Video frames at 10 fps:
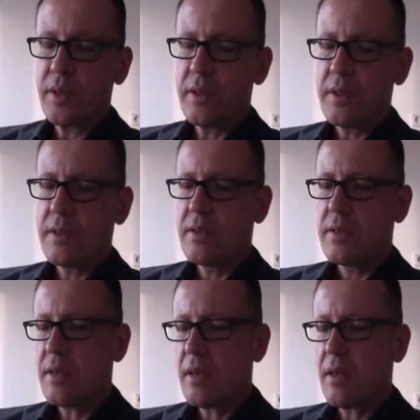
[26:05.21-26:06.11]

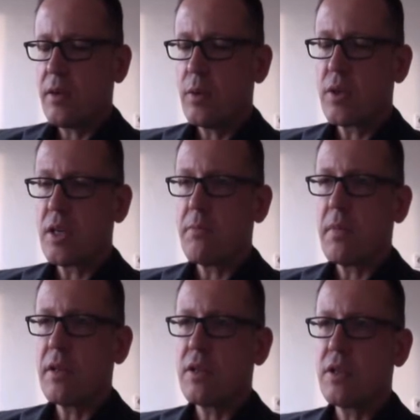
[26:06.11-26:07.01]
it's usually
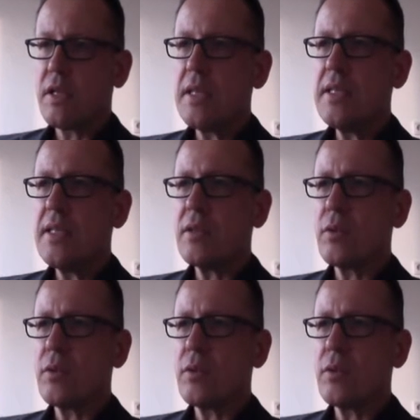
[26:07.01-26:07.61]
much easier